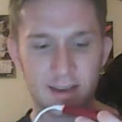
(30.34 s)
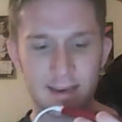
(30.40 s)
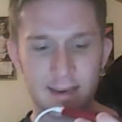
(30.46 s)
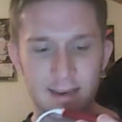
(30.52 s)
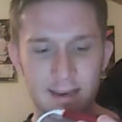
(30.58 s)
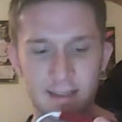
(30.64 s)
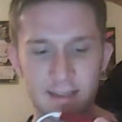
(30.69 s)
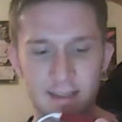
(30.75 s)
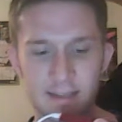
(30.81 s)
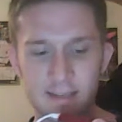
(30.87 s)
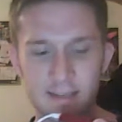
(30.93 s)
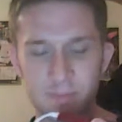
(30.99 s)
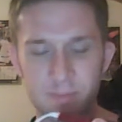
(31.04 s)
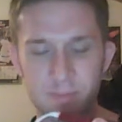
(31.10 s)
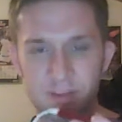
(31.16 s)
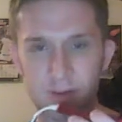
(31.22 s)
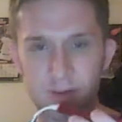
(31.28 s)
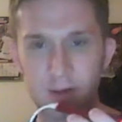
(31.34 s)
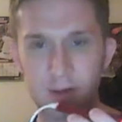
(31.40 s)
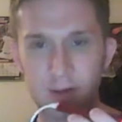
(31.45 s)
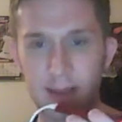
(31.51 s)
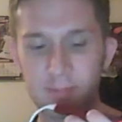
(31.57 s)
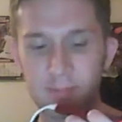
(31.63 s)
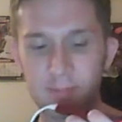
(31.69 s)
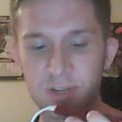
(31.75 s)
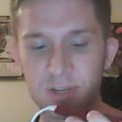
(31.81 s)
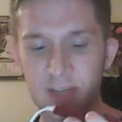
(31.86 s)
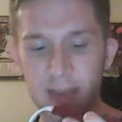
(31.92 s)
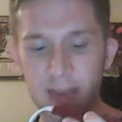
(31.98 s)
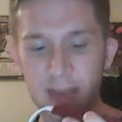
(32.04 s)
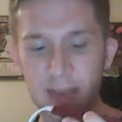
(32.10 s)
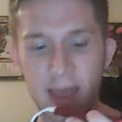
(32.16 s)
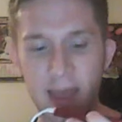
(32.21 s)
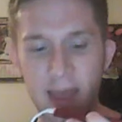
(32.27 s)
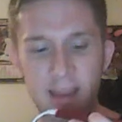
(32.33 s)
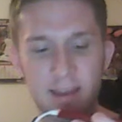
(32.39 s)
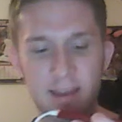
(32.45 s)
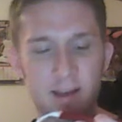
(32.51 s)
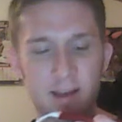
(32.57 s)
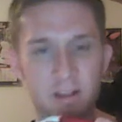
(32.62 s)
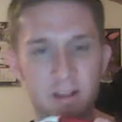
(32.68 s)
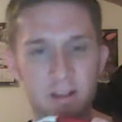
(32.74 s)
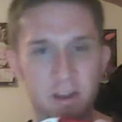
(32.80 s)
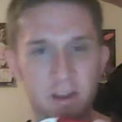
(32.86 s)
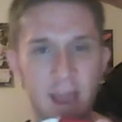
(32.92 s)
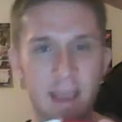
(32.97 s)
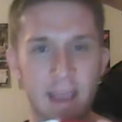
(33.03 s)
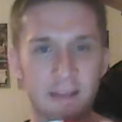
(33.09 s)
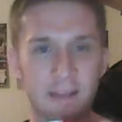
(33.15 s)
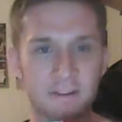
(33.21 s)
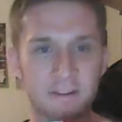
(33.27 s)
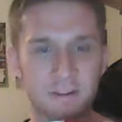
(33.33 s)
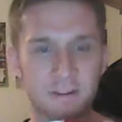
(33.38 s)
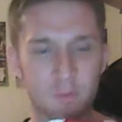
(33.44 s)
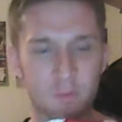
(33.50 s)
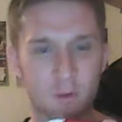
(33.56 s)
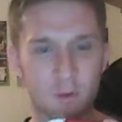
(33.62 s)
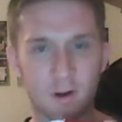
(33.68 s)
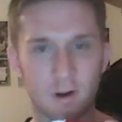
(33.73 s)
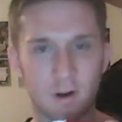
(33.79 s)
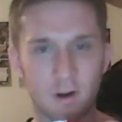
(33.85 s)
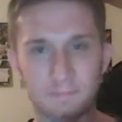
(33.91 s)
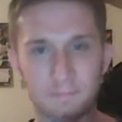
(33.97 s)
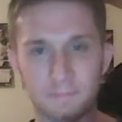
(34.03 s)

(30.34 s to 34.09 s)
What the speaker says: In this episode, I am checking back in on the Lions, who are